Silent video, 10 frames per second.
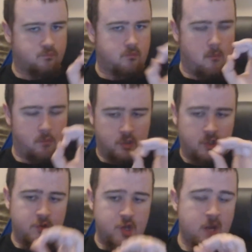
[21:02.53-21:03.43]
The
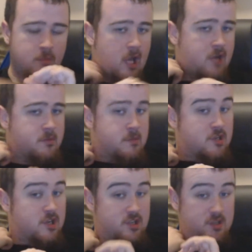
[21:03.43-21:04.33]
thing I'm glad that makes
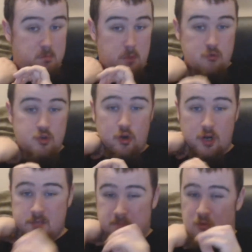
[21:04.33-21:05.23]
it is brown sugar. Brown